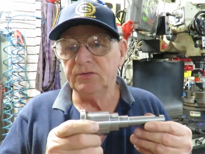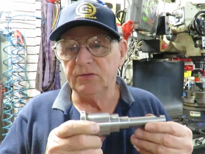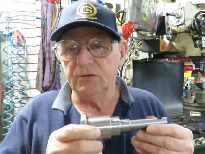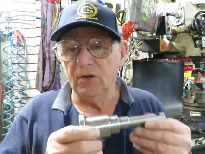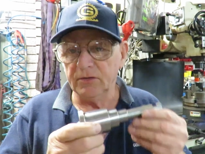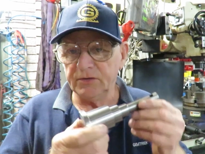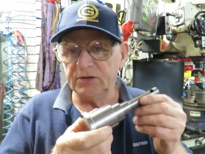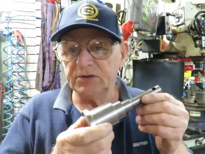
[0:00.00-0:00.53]

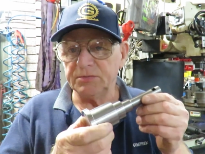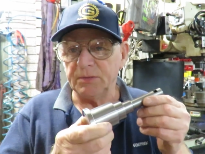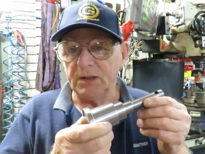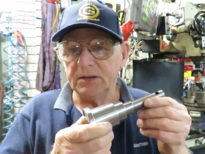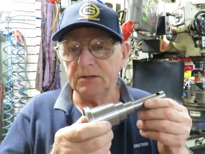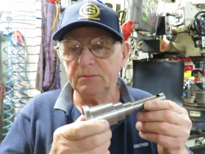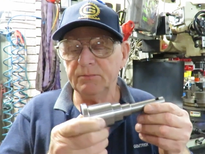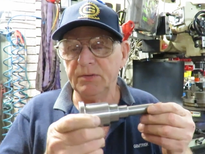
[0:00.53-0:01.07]
not this
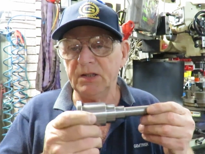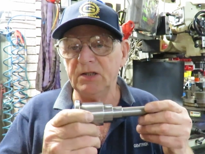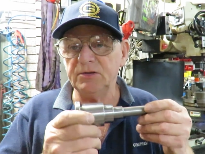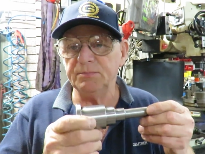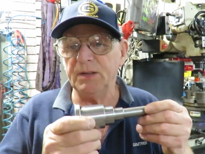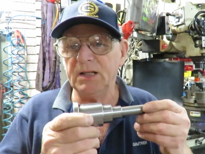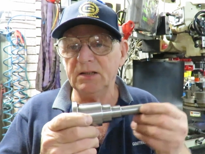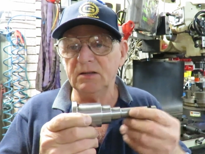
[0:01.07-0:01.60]
one, but he's
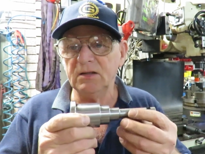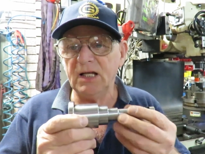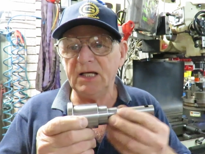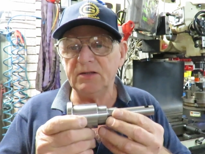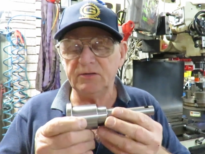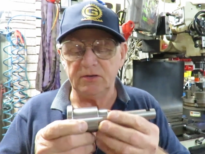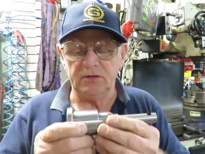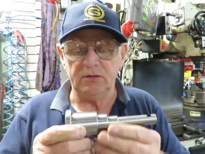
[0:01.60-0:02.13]
made a
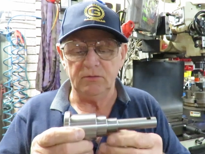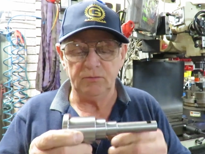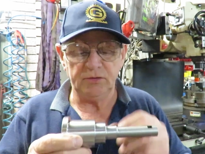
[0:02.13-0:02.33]
lantern